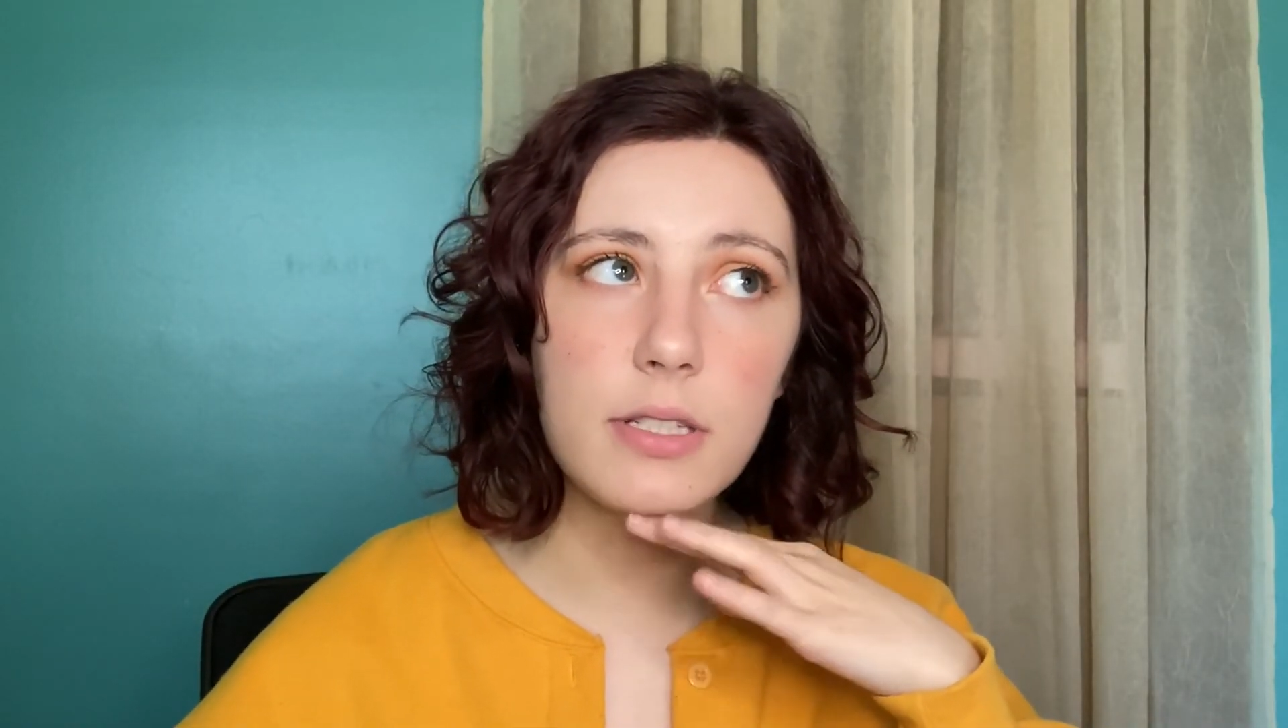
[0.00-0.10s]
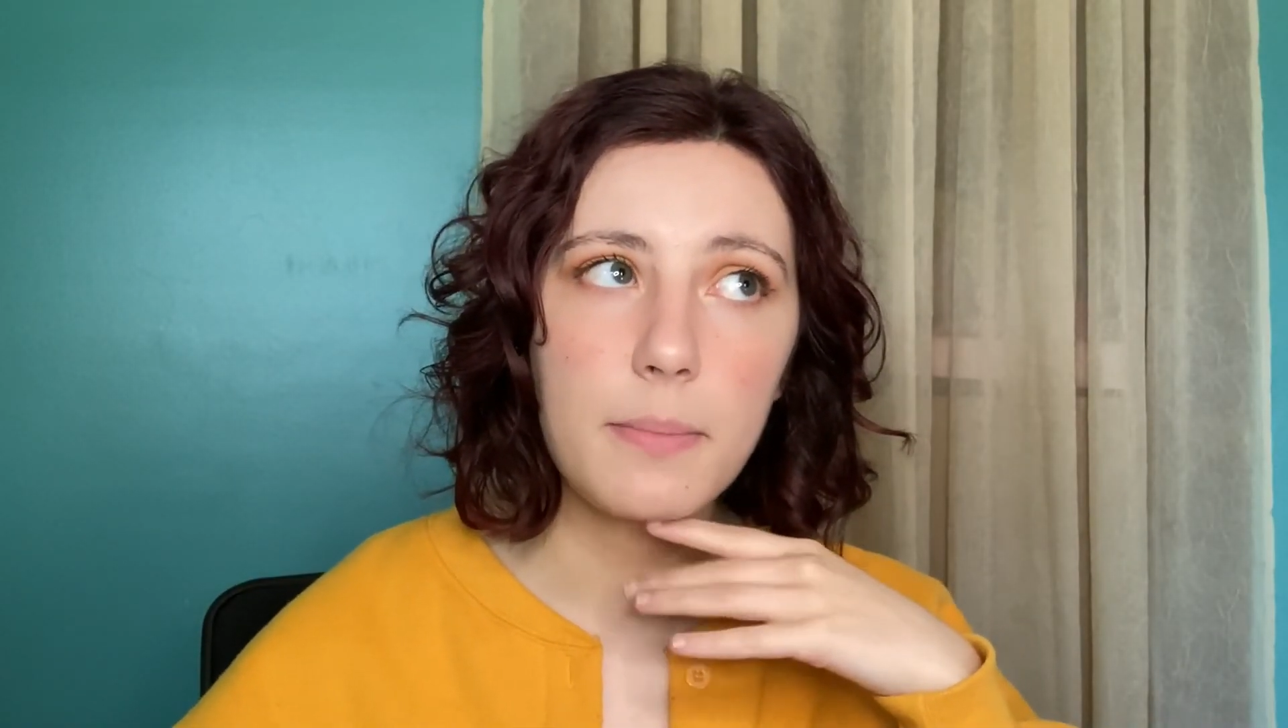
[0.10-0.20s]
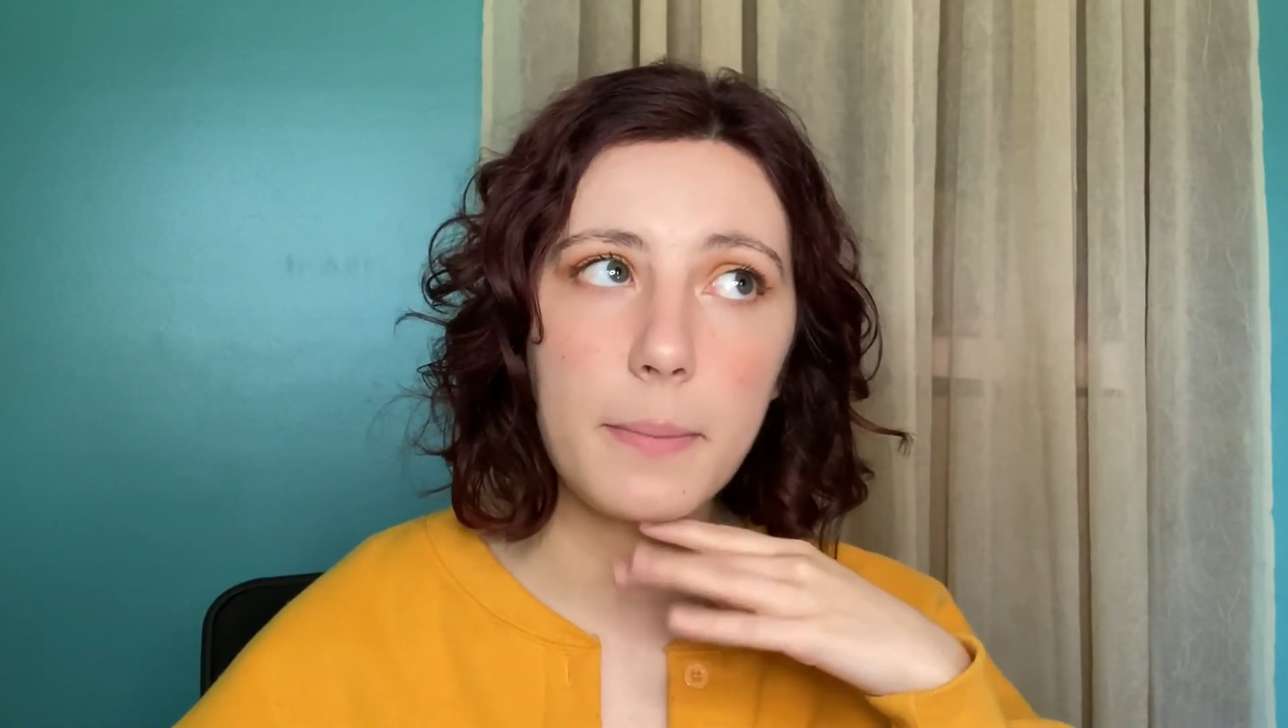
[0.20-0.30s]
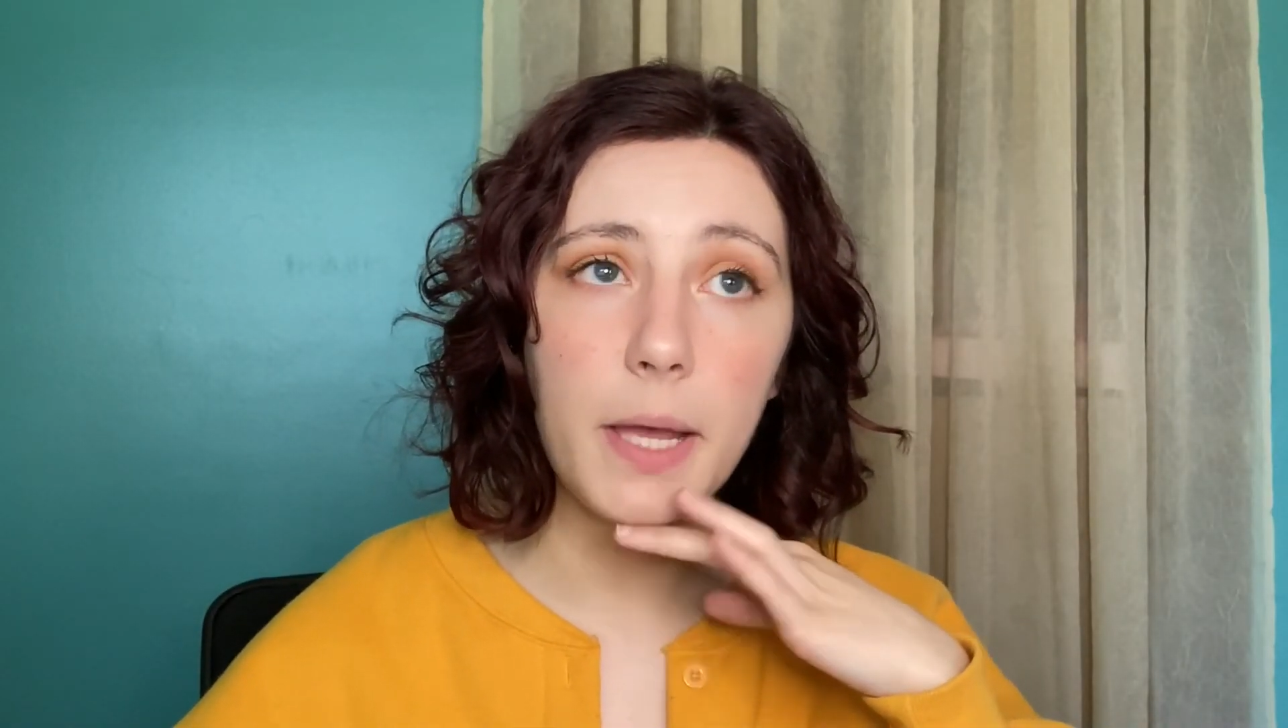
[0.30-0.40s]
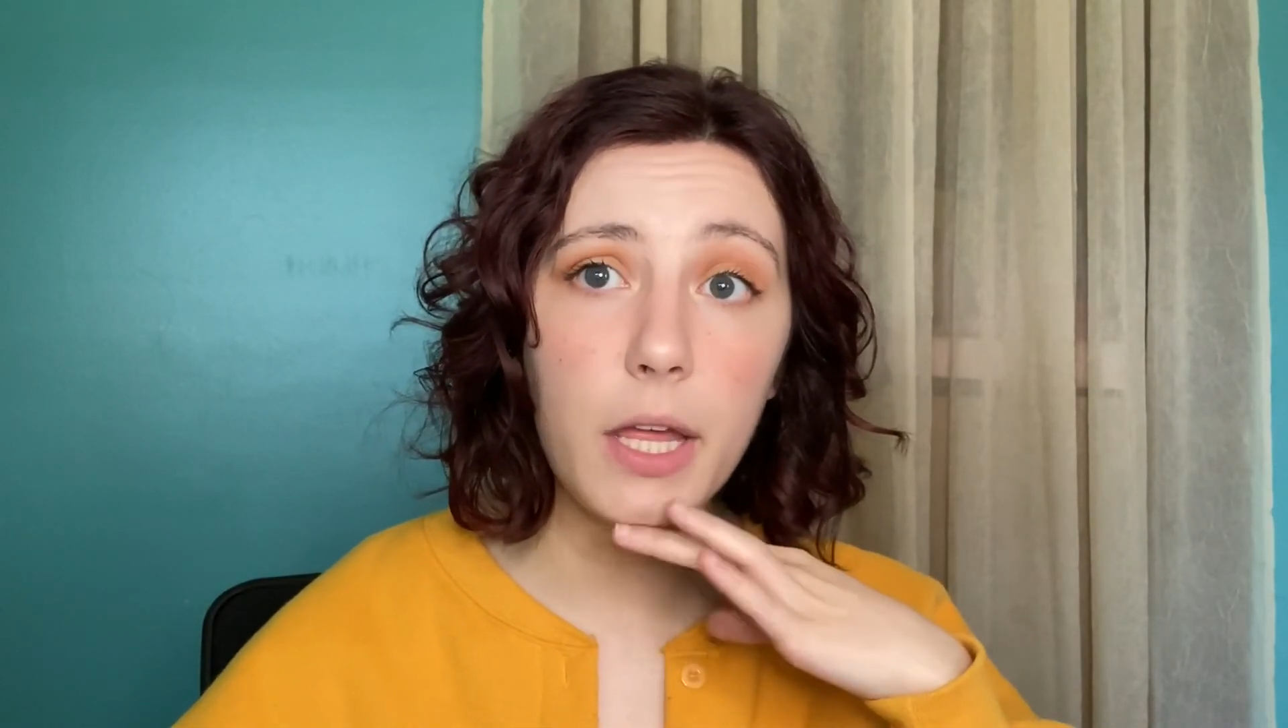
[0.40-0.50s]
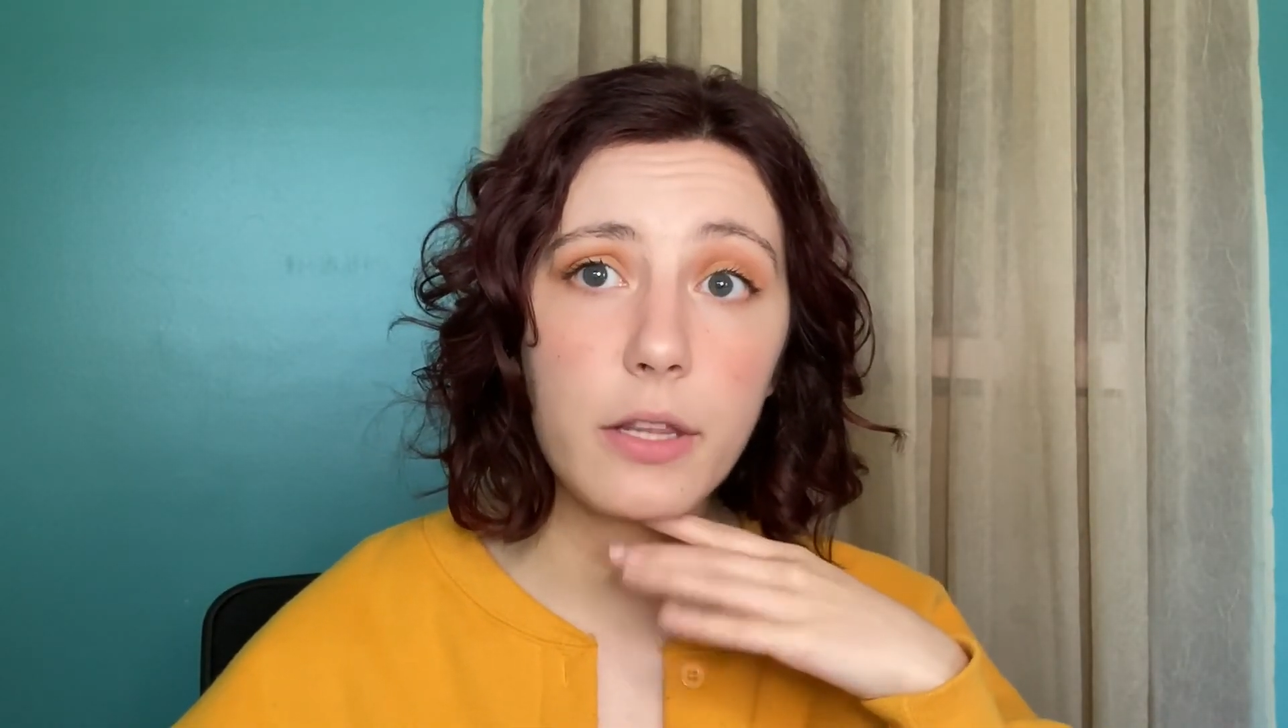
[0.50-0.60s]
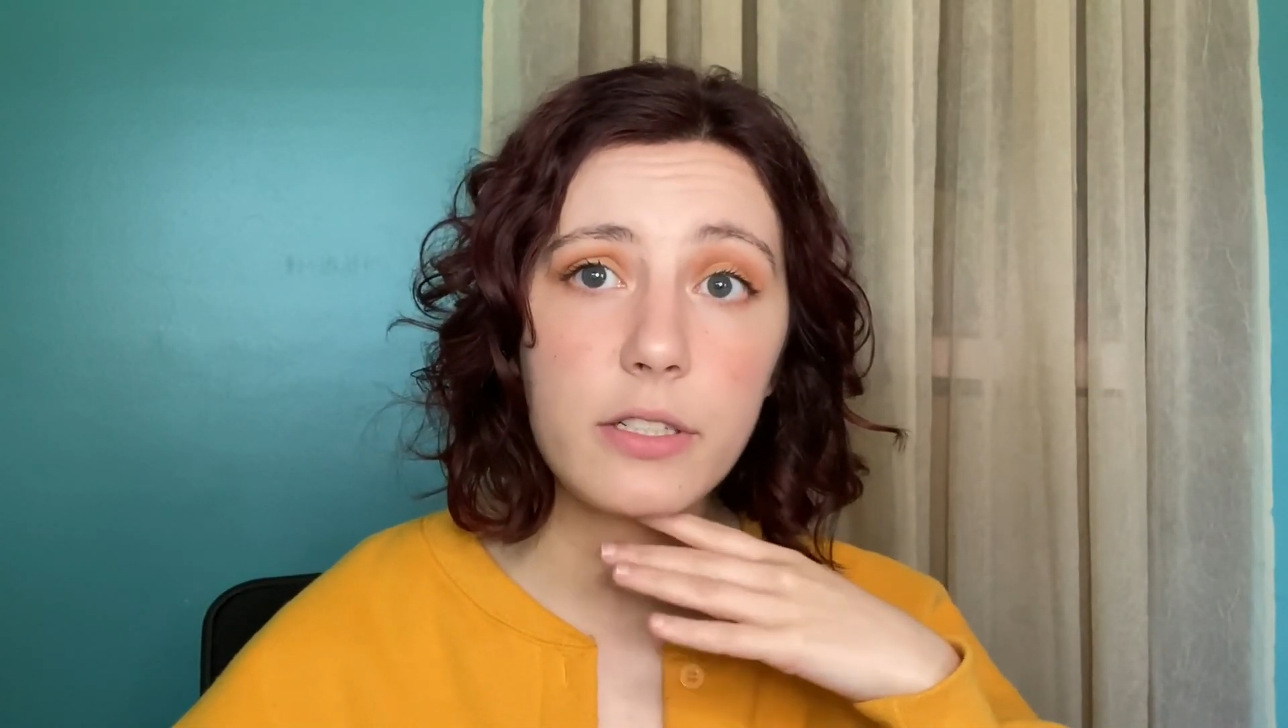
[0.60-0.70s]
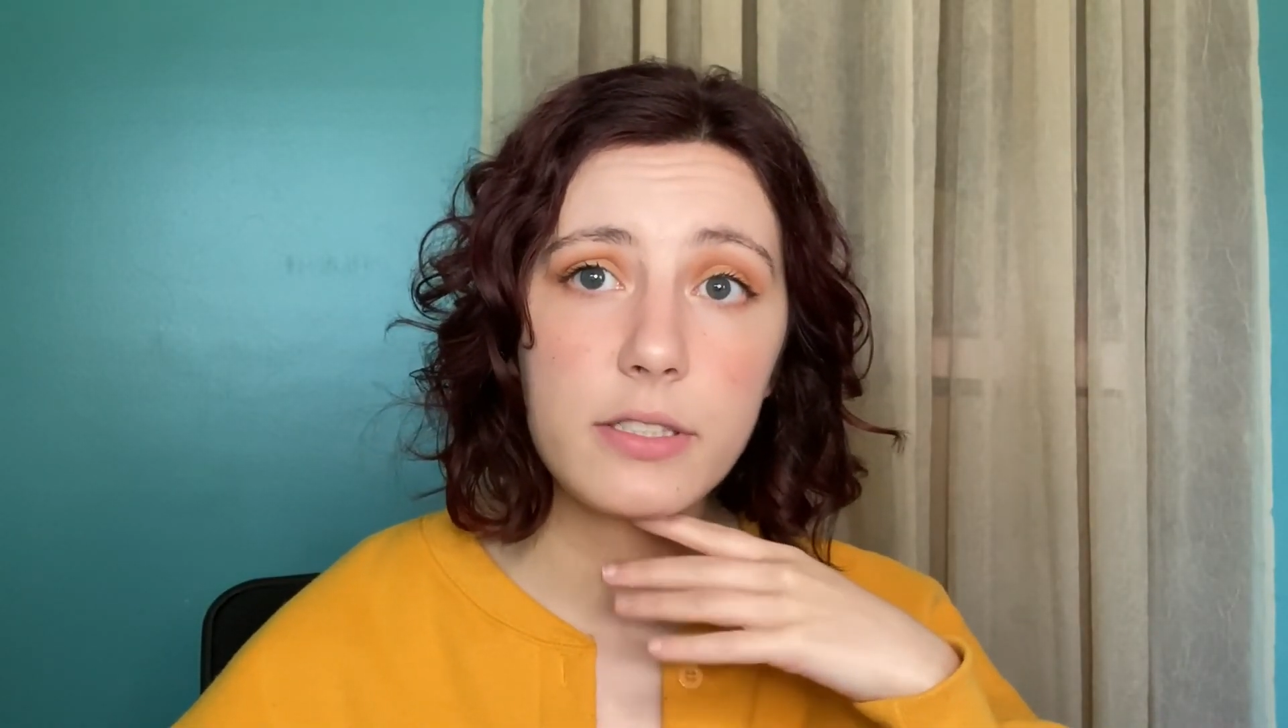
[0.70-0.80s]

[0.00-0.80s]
some of my other